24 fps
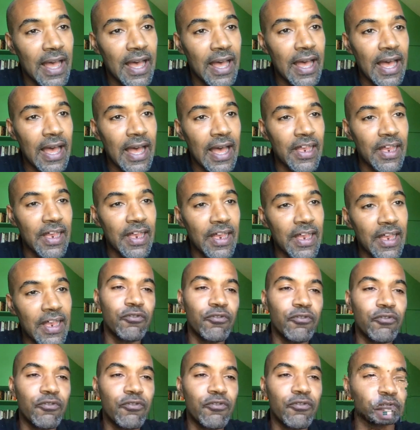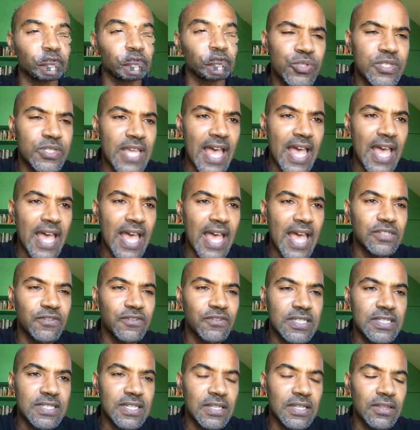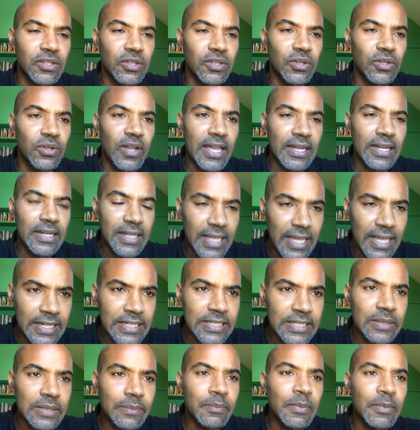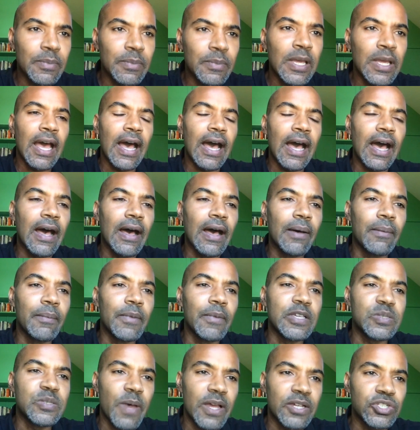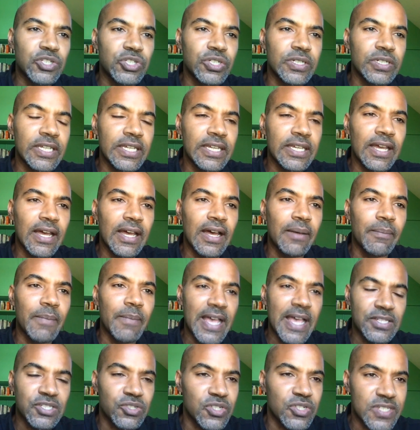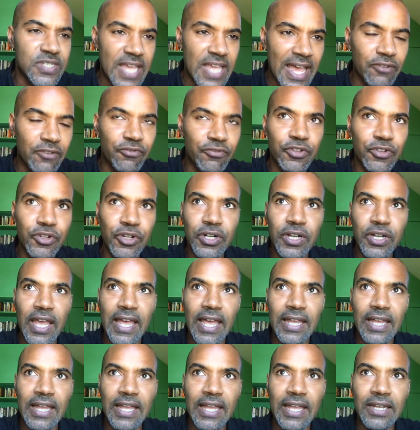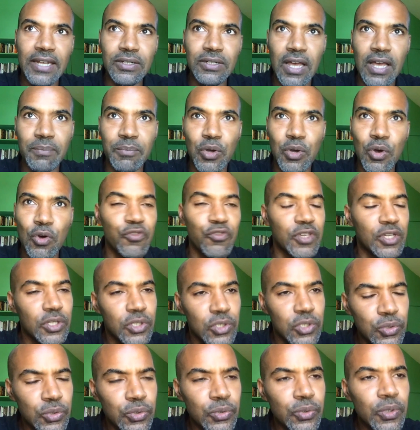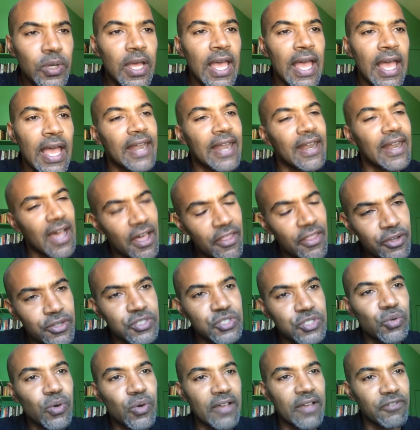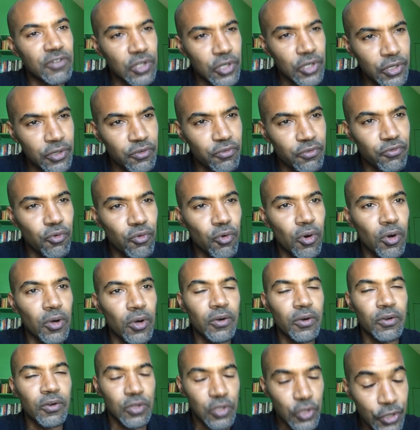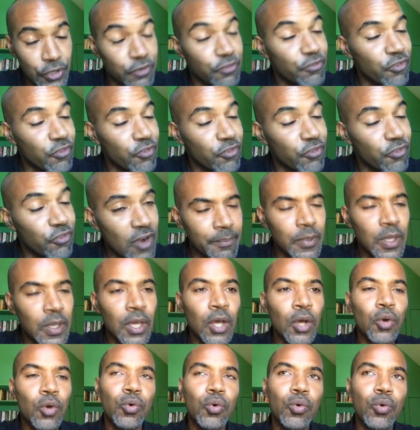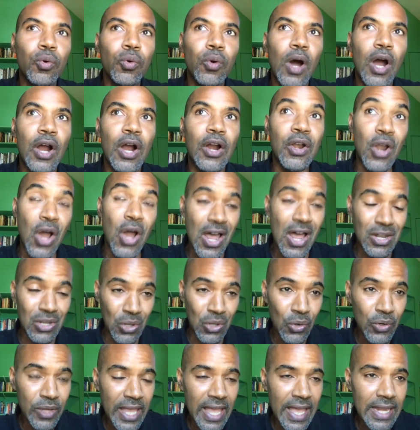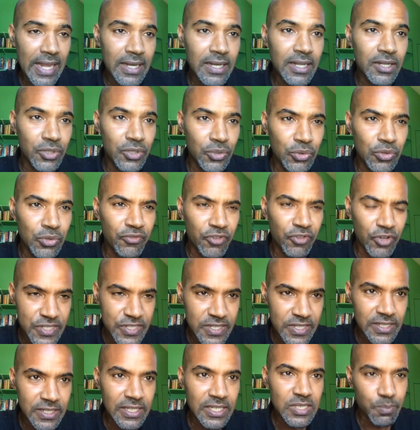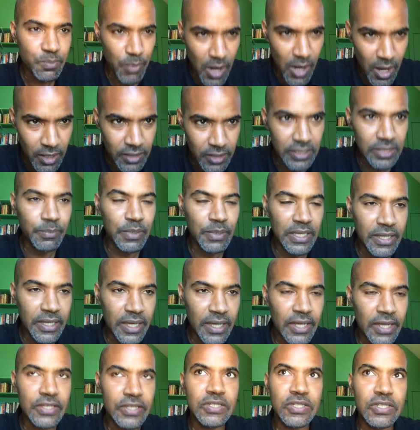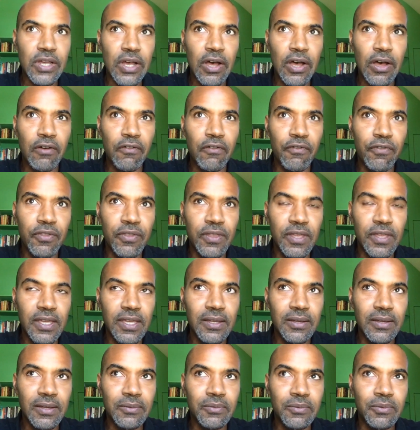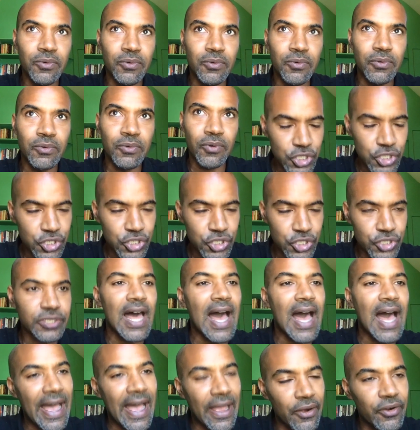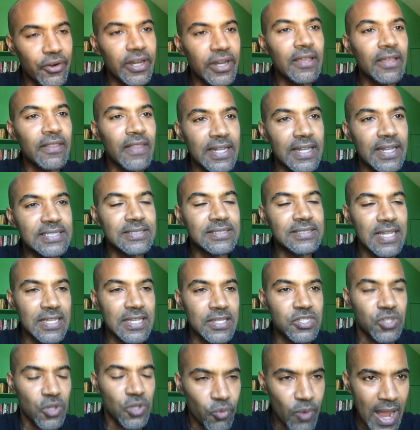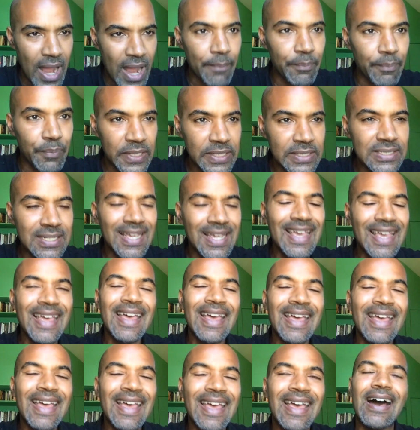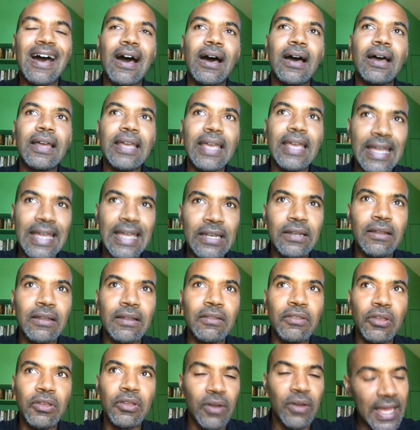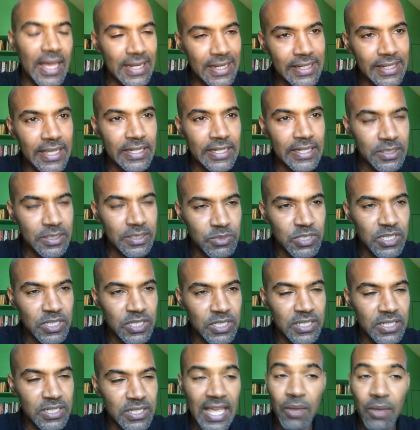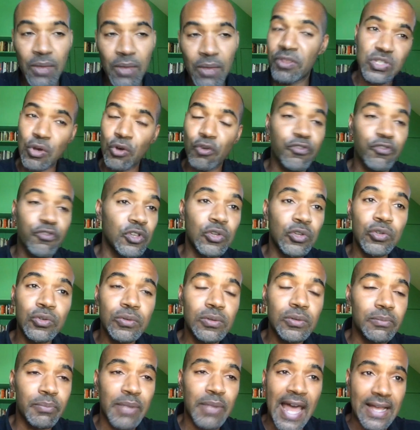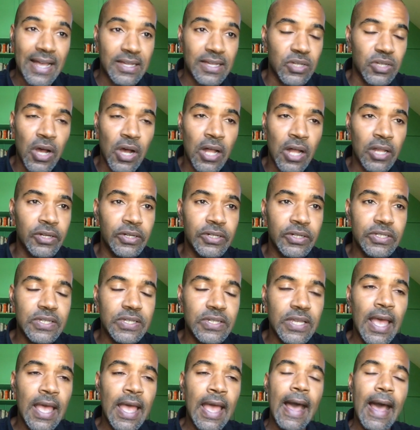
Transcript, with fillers: Uh, I think of grassroots activists in the United Kingdom um, especially um, Esther Stanford and um, Kofi Klu and others who I've learned for learned from who are not located at universities, partly because of the racial hiring that is so rampant uh, in the United Kingdom today, where there's so few Black scholars.